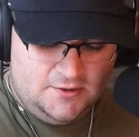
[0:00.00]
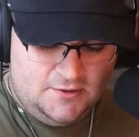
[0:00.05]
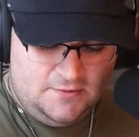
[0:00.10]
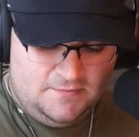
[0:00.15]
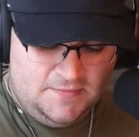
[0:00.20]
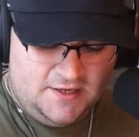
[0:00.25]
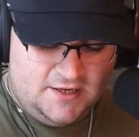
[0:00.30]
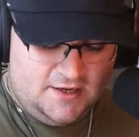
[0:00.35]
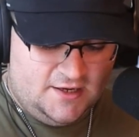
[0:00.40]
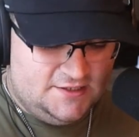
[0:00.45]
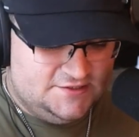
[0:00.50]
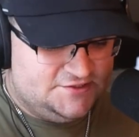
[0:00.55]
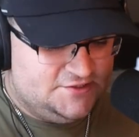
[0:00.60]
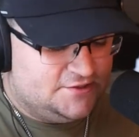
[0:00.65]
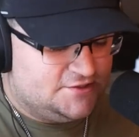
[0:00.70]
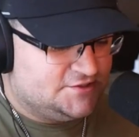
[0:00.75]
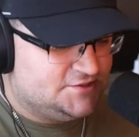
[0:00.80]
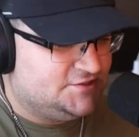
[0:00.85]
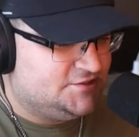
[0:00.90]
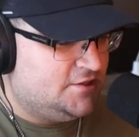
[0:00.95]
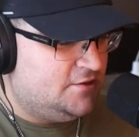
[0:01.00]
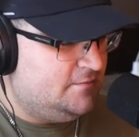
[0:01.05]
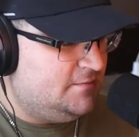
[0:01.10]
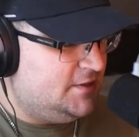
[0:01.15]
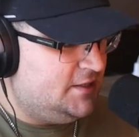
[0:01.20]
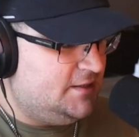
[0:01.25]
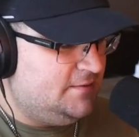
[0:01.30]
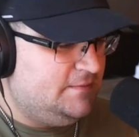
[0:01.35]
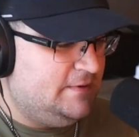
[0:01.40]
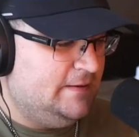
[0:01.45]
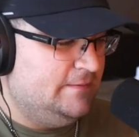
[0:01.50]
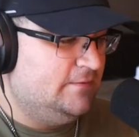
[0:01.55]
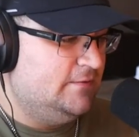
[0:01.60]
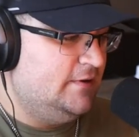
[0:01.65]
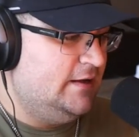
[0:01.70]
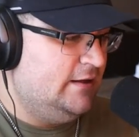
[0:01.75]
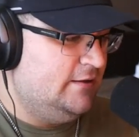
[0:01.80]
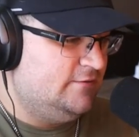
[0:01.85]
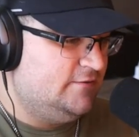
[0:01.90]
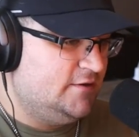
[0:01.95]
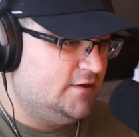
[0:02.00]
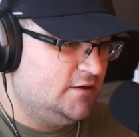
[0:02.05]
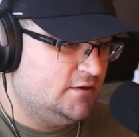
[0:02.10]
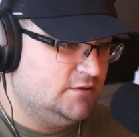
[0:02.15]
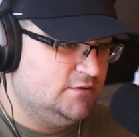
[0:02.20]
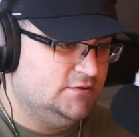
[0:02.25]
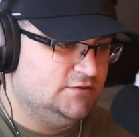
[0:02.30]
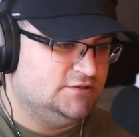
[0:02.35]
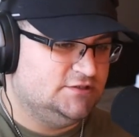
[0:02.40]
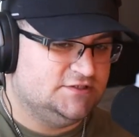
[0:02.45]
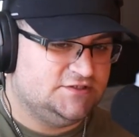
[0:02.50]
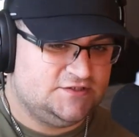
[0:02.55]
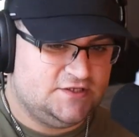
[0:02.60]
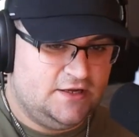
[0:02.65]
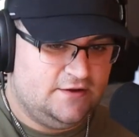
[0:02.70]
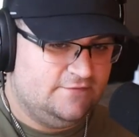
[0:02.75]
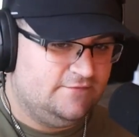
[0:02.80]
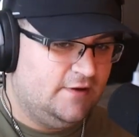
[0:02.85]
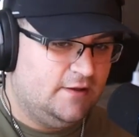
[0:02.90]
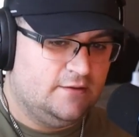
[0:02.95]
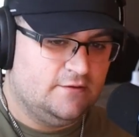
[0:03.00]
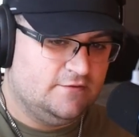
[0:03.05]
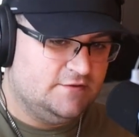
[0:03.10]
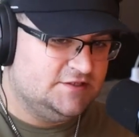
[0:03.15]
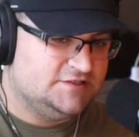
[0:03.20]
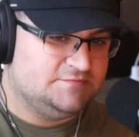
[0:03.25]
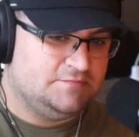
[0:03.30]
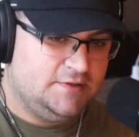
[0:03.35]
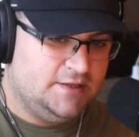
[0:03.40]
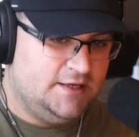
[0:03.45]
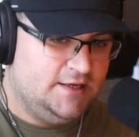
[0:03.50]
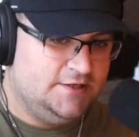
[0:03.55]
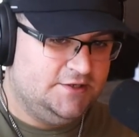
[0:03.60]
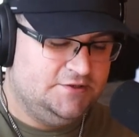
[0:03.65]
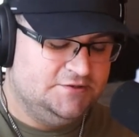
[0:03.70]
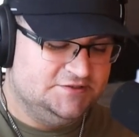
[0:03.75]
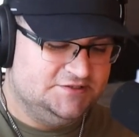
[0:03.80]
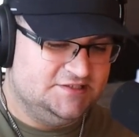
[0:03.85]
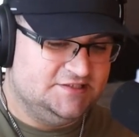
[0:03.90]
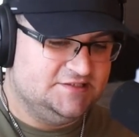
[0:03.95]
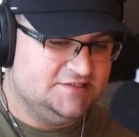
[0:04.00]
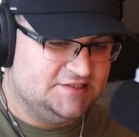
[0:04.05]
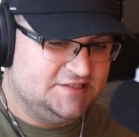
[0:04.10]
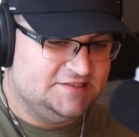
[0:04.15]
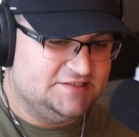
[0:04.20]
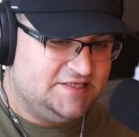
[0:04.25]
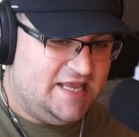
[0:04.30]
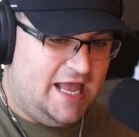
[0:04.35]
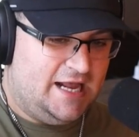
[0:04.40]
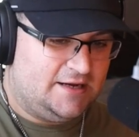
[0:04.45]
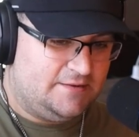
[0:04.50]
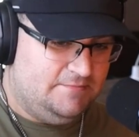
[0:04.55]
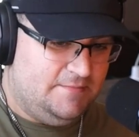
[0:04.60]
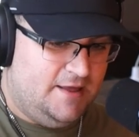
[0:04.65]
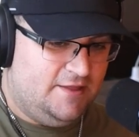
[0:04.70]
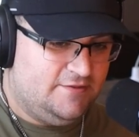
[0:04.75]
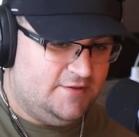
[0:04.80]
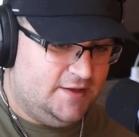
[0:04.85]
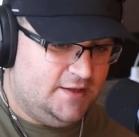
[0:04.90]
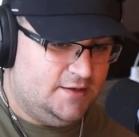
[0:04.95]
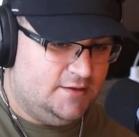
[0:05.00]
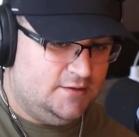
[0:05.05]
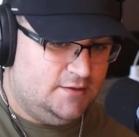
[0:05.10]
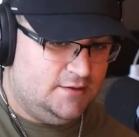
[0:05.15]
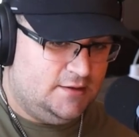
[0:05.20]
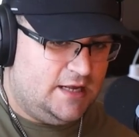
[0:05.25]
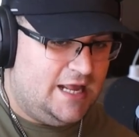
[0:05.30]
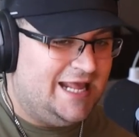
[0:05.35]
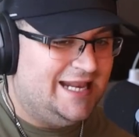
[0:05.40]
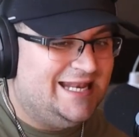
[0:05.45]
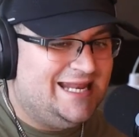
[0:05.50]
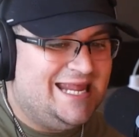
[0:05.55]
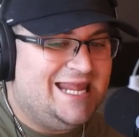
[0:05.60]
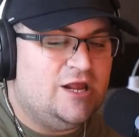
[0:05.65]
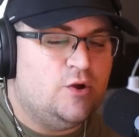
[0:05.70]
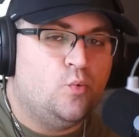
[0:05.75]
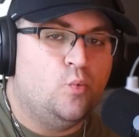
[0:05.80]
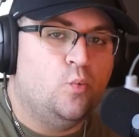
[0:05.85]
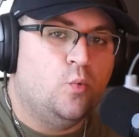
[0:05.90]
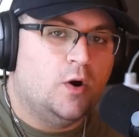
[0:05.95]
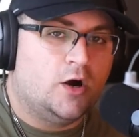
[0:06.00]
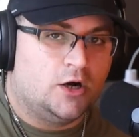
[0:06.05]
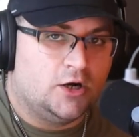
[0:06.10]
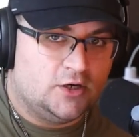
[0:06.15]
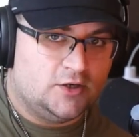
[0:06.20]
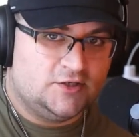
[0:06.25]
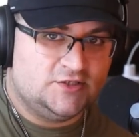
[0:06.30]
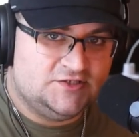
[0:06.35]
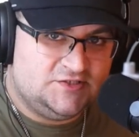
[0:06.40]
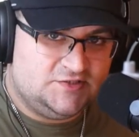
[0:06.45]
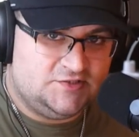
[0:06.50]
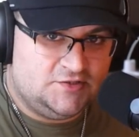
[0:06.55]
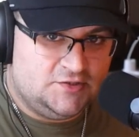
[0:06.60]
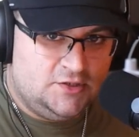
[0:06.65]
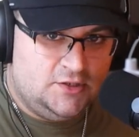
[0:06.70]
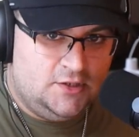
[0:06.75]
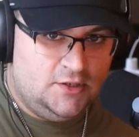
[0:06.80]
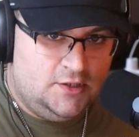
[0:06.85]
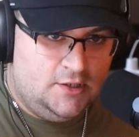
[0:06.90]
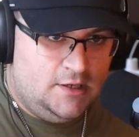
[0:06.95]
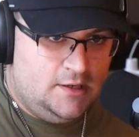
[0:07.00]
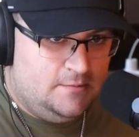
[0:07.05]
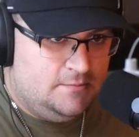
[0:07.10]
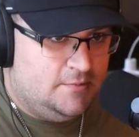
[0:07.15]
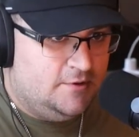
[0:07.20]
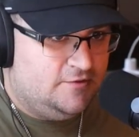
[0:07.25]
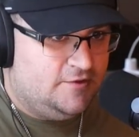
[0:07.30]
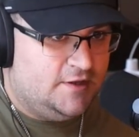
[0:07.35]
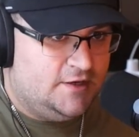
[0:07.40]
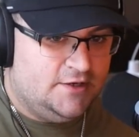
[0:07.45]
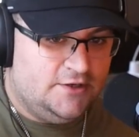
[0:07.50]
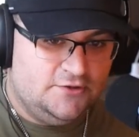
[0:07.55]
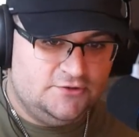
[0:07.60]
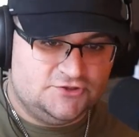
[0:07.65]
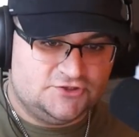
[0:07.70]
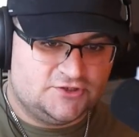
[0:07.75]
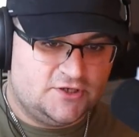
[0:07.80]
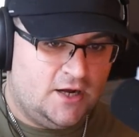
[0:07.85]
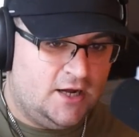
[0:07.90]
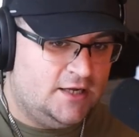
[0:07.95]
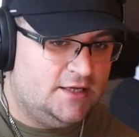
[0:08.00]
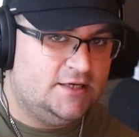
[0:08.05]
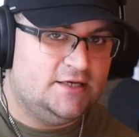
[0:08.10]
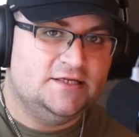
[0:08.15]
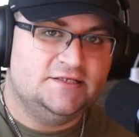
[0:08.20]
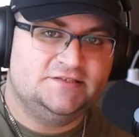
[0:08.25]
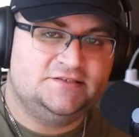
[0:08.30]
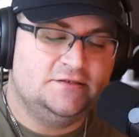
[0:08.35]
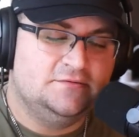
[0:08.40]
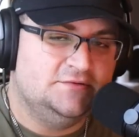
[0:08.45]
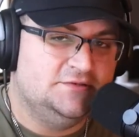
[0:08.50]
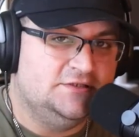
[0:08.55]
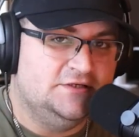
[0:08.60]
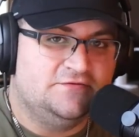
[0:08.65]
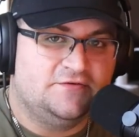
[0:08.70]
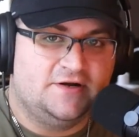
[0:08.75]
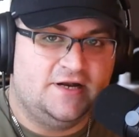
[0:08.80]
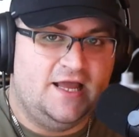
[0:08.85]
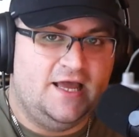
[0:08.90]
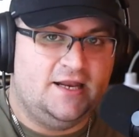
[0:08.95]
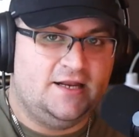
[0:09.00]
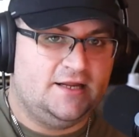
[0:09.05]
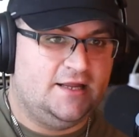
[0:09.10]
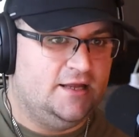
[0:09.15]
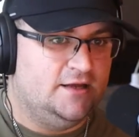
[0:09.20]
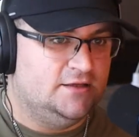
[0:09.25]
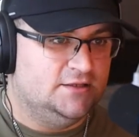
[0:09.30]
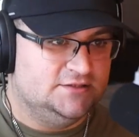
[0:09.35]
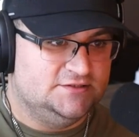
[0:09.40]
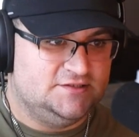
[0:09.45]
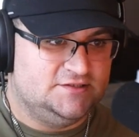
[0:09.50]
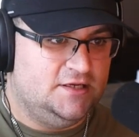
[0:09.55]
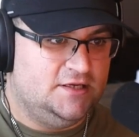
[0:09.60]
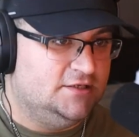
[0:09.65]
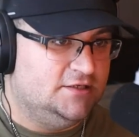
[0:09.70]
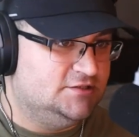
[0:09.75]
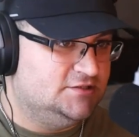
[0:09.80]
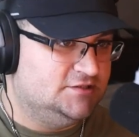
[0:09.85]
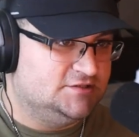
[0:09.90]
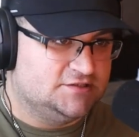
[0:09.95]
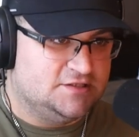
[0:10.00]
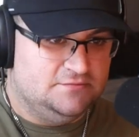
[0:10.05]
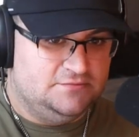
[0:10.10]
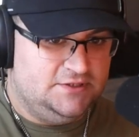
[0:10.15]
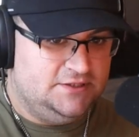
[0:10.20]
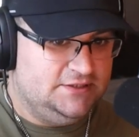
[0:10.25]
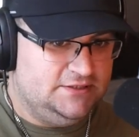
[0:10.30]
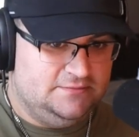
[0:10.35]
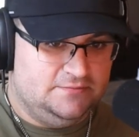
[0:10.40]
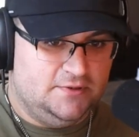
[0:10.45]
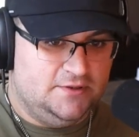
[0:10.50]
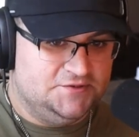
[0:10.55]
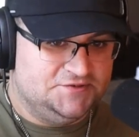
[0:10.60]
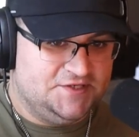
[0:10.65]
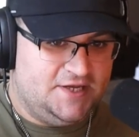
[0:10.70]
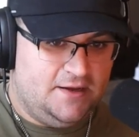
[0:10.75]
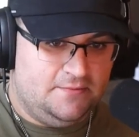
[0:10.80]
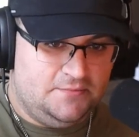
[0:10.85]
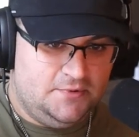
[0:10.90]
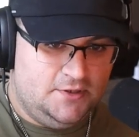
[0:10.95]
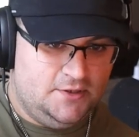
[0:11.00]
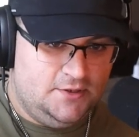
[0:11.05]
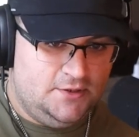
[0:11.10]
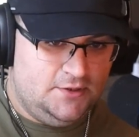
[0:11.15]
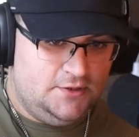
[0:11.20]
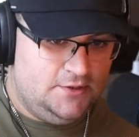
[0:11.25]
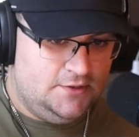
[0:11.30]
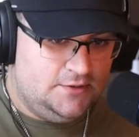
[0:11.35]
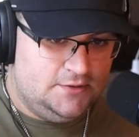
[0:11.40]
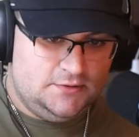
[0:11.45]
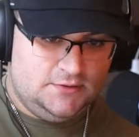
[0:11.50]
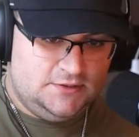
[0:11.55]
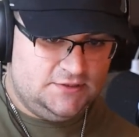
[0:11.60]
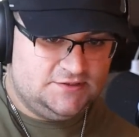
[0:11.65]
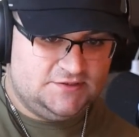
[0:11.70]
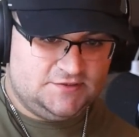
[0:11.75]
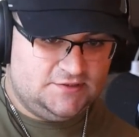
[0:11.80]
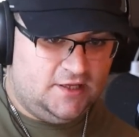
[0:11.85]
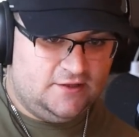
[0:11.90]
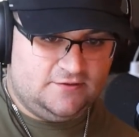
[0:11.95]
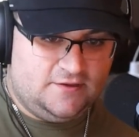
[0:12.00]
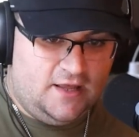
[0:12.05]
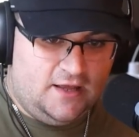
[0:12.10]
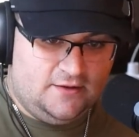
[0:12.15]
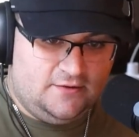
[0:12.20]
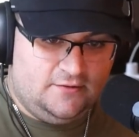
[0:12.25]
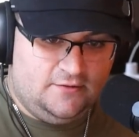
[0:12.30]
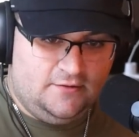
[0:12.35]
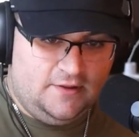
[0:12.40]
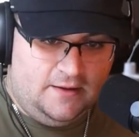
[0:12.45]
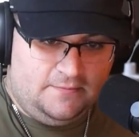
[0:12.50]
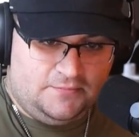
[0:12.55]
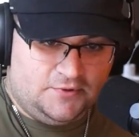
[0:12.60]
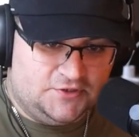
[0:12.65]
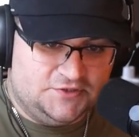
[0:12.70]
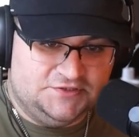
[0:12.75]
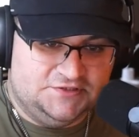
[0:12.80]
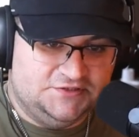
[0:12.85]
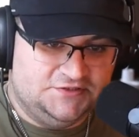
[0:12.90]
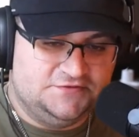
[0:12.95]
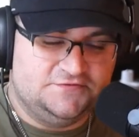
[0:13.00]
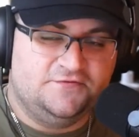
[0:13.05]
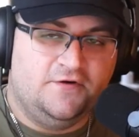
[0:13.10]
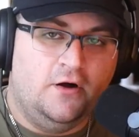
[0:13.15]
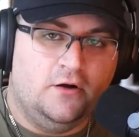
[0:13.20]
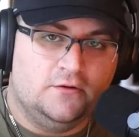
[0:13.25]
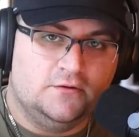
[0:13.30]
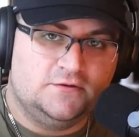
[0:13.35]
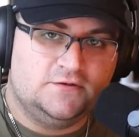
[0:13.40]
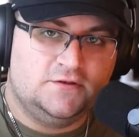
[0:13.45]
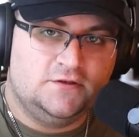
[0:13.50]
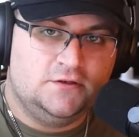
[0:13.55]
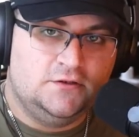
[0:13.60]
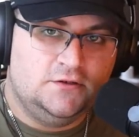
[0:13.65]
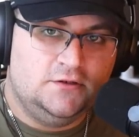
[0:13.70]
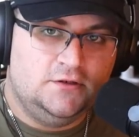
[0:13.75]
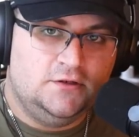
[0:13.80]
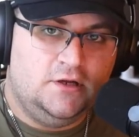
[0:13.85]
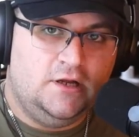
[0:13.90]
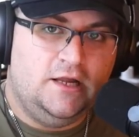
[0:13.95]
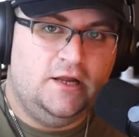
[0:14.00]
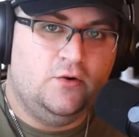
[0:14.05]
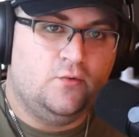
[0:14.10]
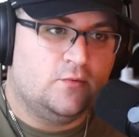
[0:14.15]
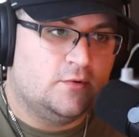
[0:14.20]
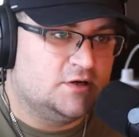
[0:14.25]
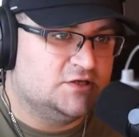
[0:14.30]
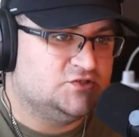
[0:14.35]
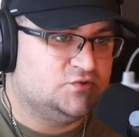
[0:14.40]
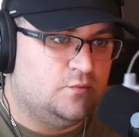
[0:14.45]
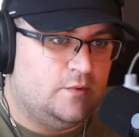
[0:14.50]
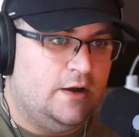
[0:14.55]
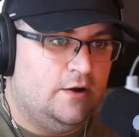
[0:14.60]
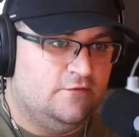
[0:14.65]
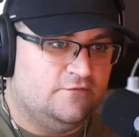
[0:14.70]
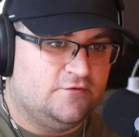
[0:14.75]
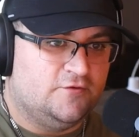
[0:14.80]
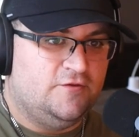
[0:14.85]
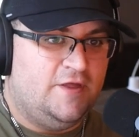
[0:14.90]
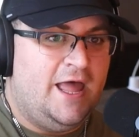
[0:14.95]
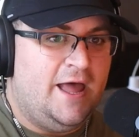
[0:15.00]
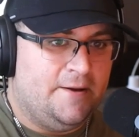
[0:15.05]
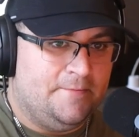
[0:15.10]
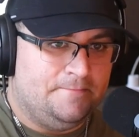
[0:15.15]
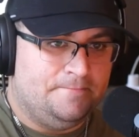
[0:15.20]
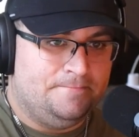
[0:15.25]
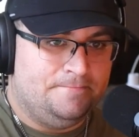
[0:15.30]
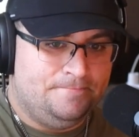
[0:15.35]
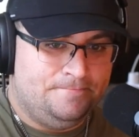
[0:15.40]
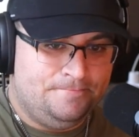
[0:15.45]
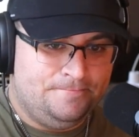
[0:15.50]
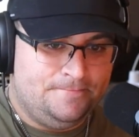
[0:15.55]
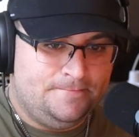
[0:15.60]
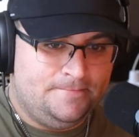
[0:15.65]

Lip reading: because there are so many people out there who just say, follow this plan, use this exact method, and it works. But then you try it in some different ad accounts and it just completely blows up. It's not that person's fault. It works well for them.